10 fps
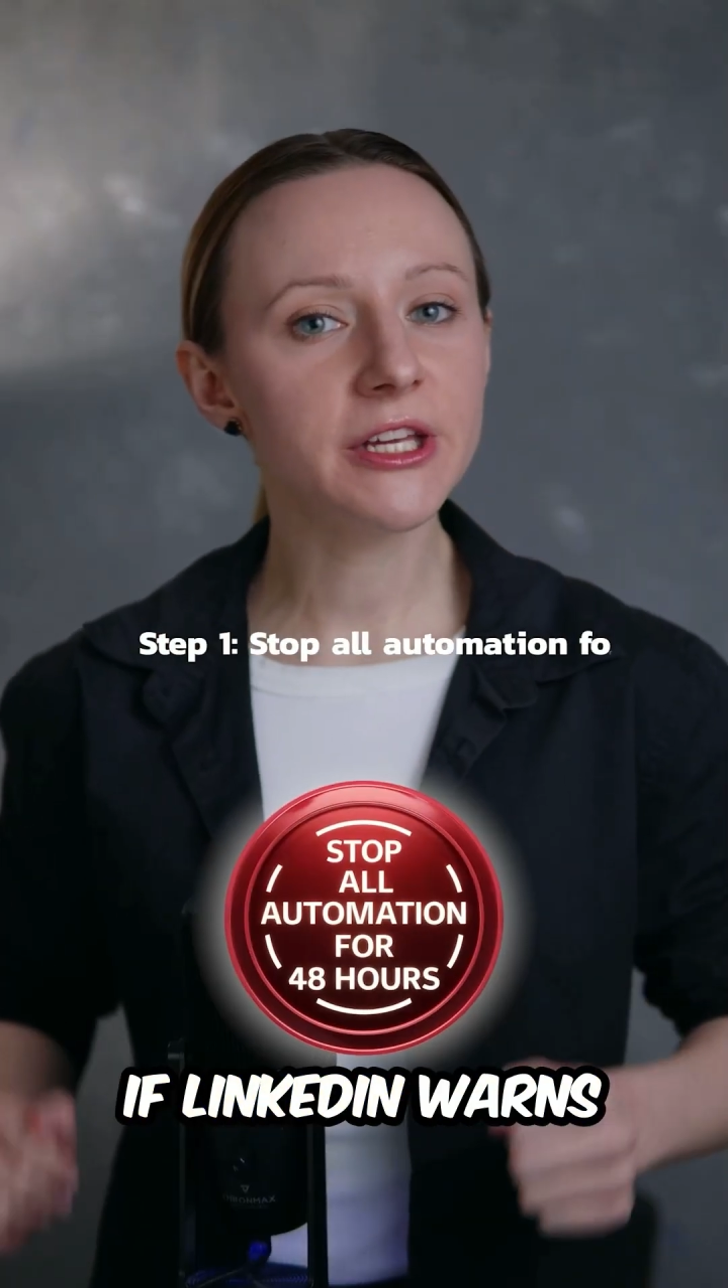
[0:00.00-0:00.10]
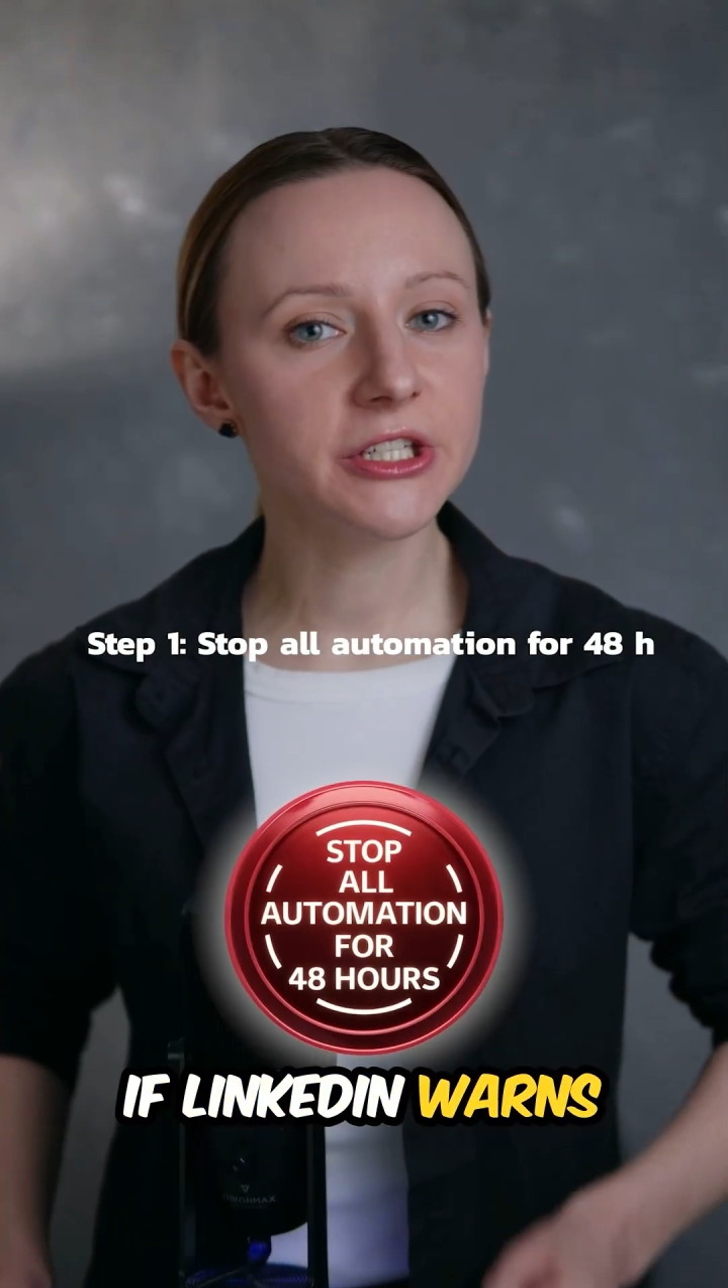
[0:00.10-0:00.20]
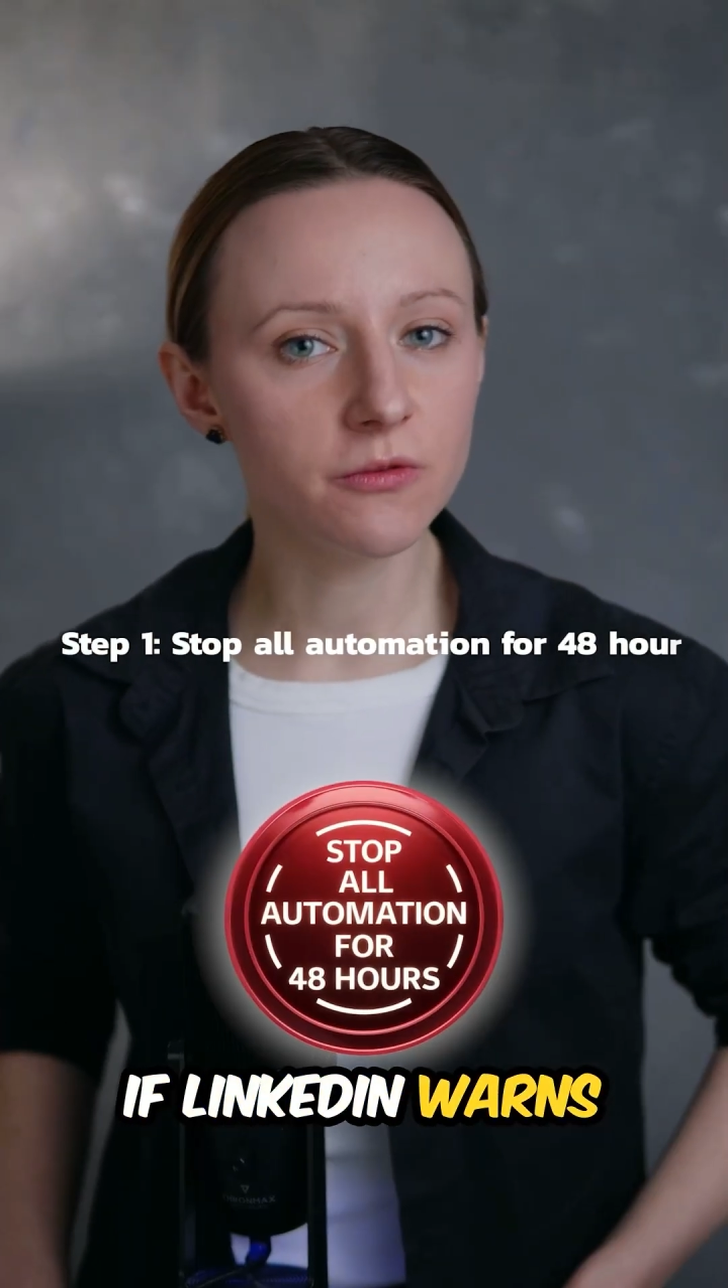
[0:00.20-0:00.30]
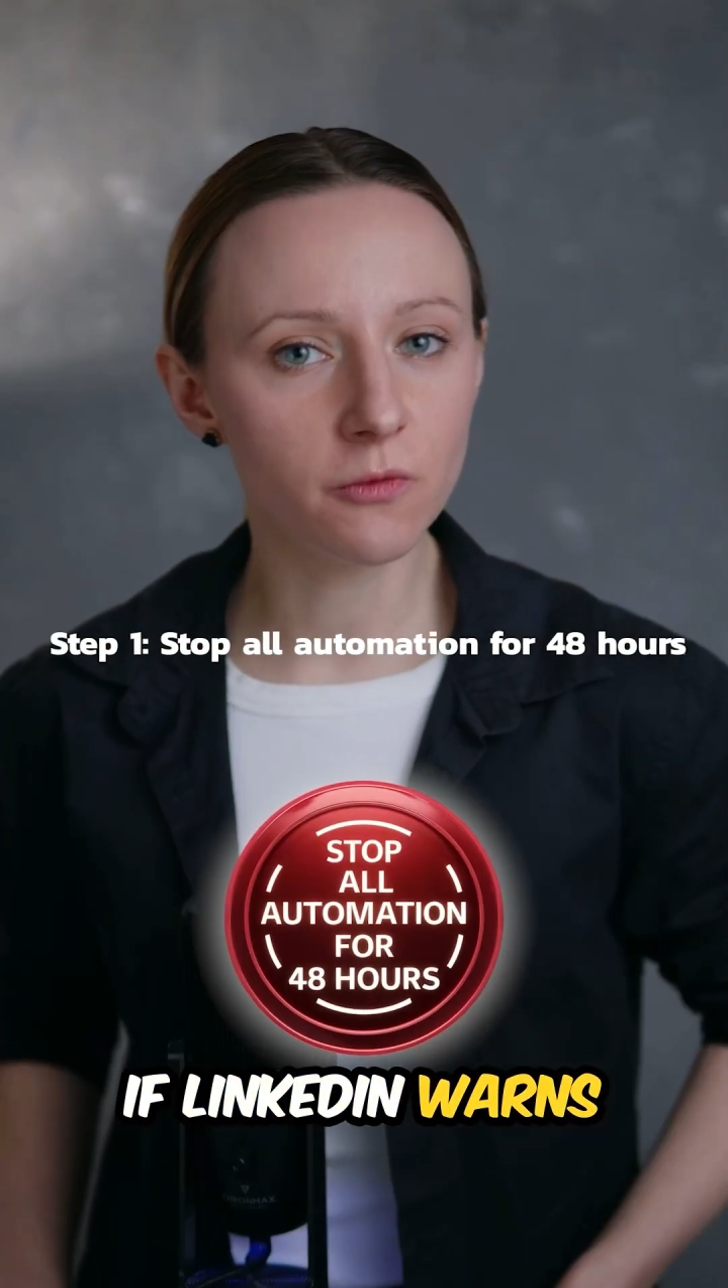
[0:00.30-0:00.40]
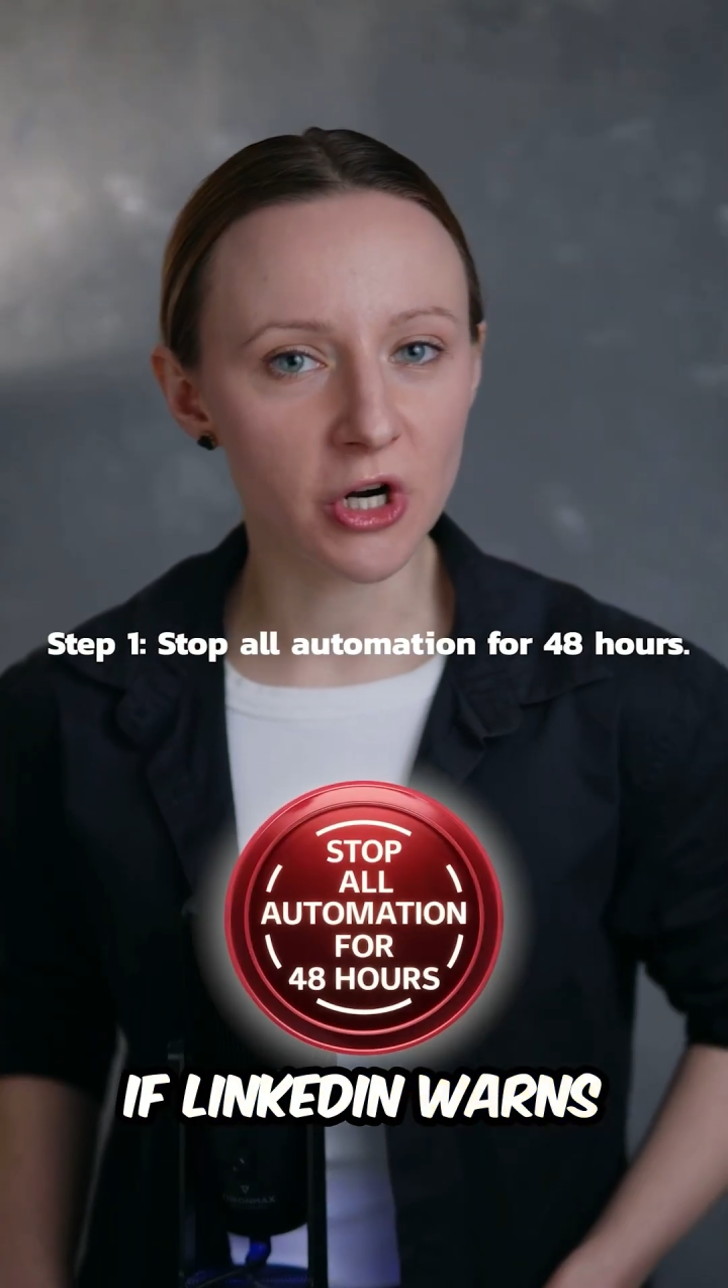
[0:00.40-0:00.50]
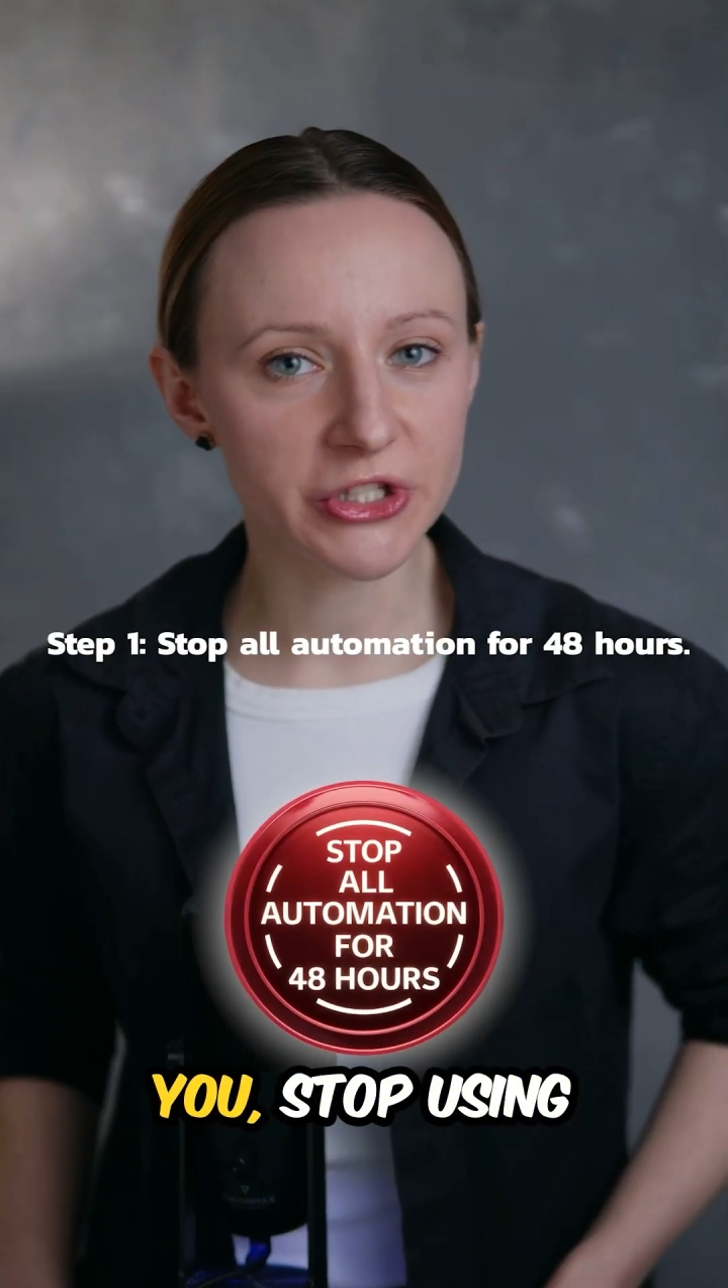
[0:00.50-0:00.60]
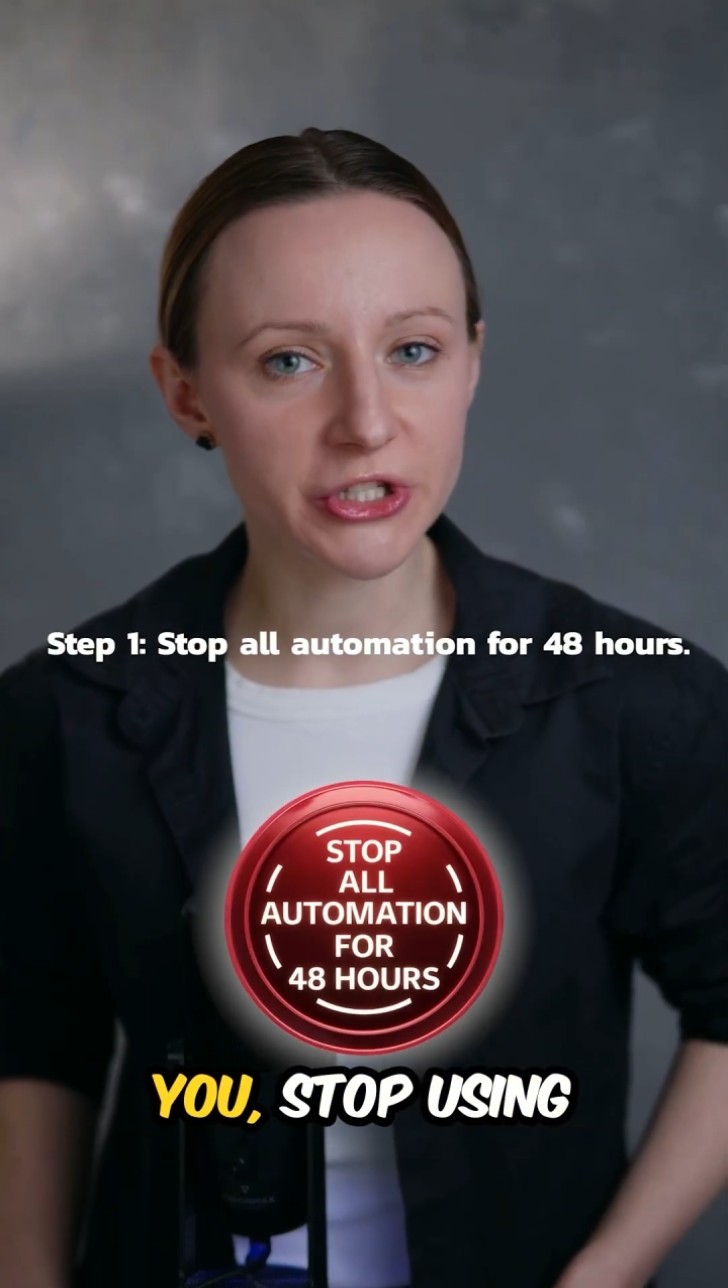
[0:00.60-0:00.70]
warns you,